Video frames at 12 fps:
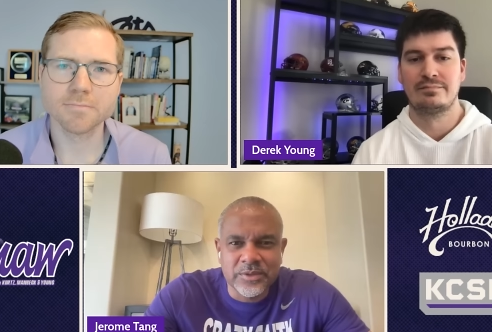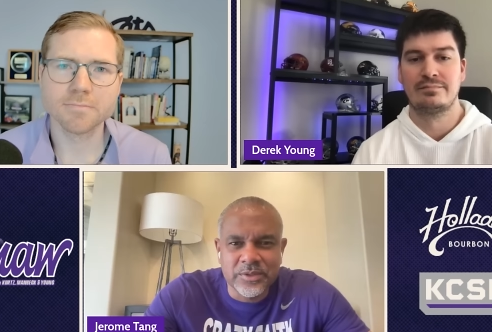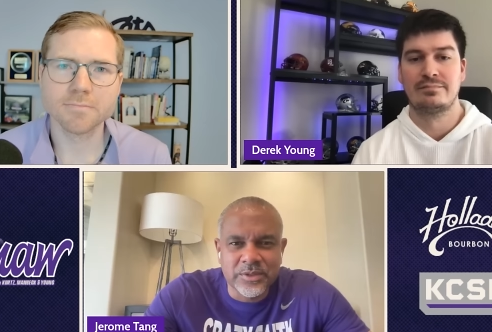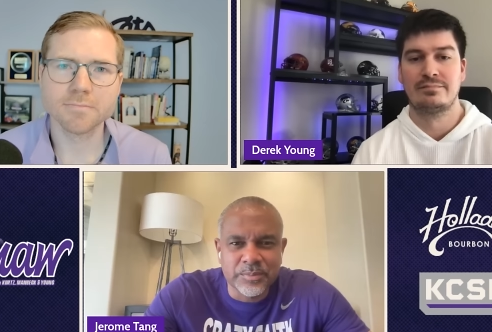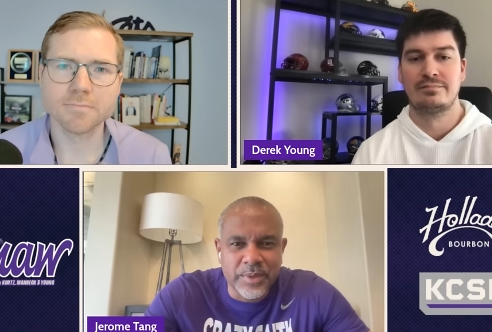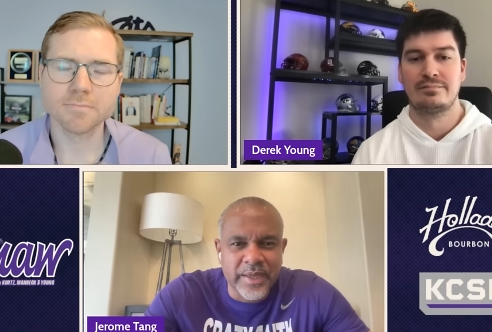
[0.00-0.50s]
Speaker 1: know
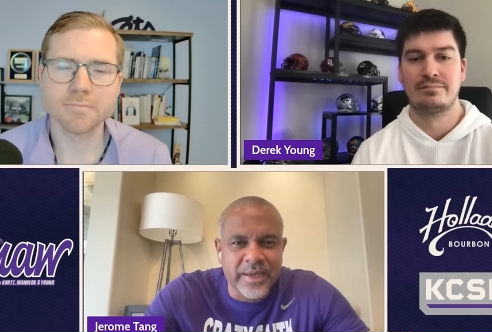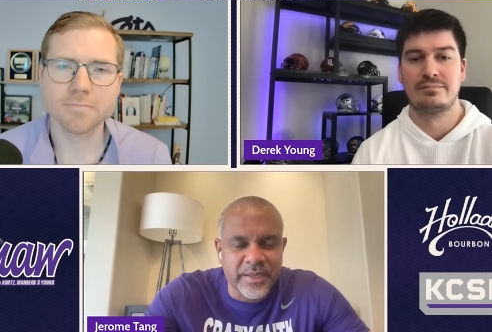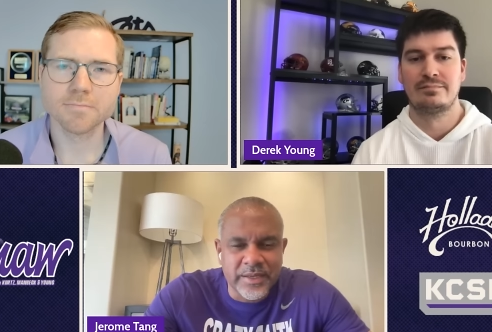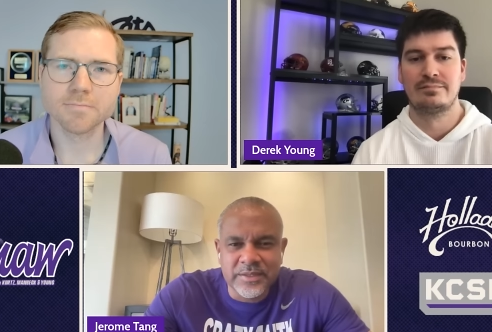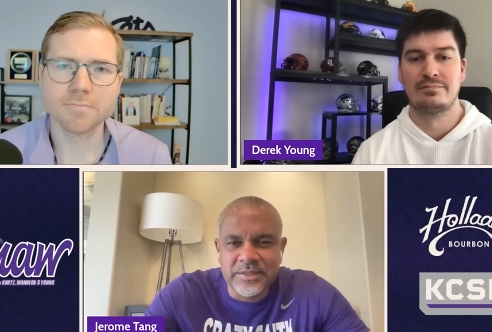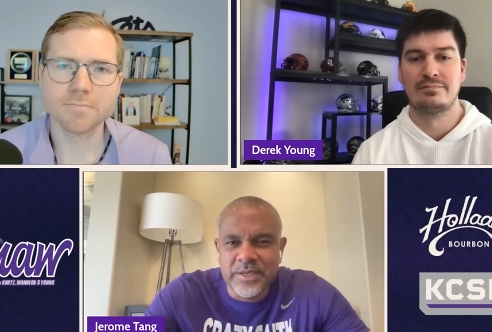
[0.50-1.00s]
to play in the
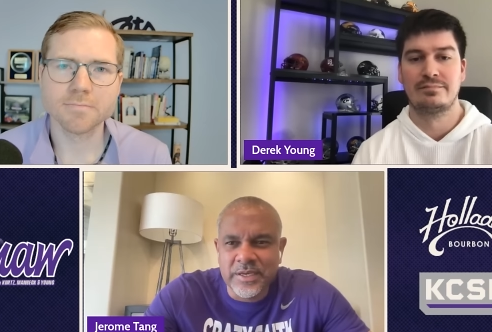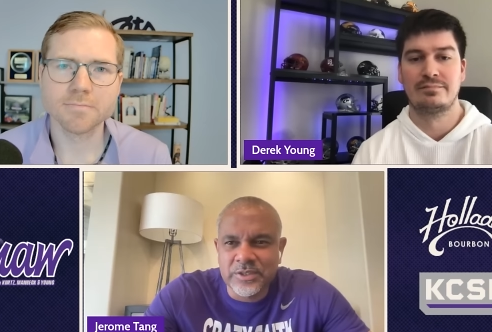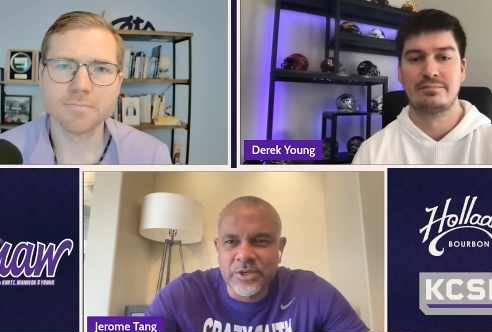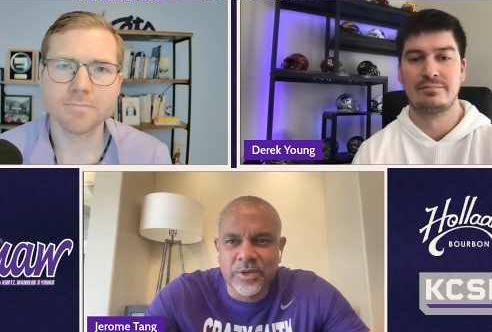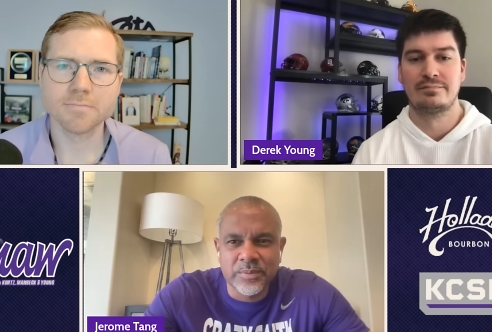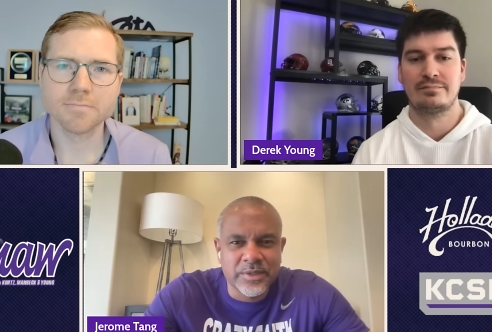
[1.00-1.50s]
NCAA
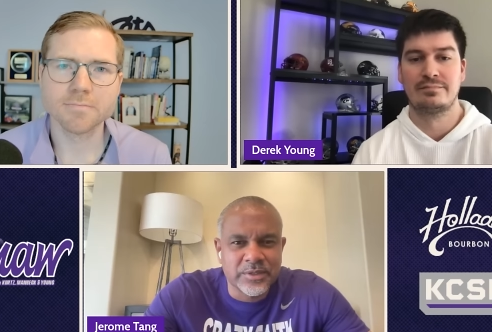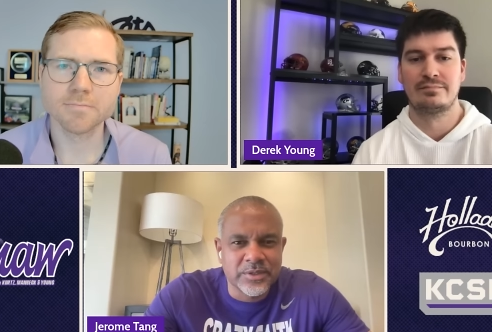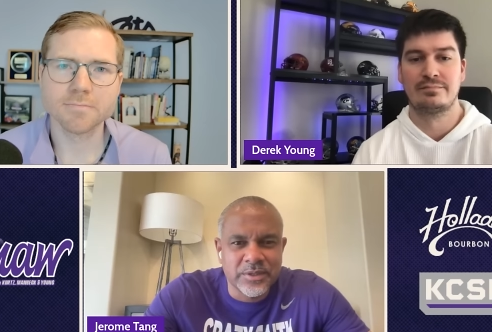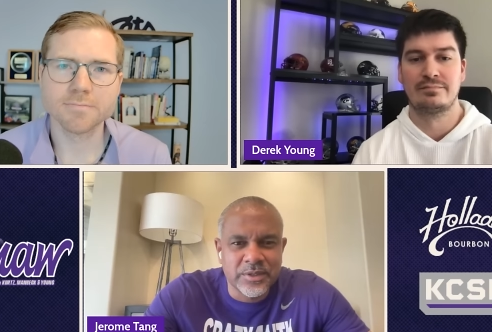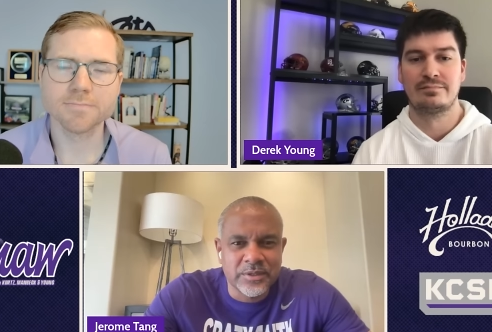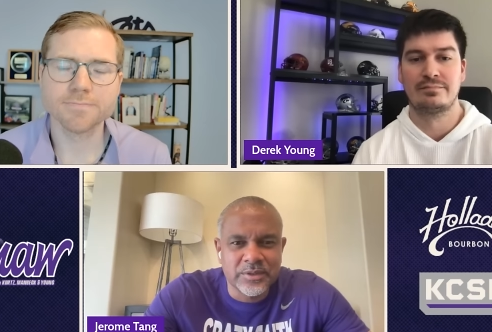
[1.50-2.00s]
tournament, to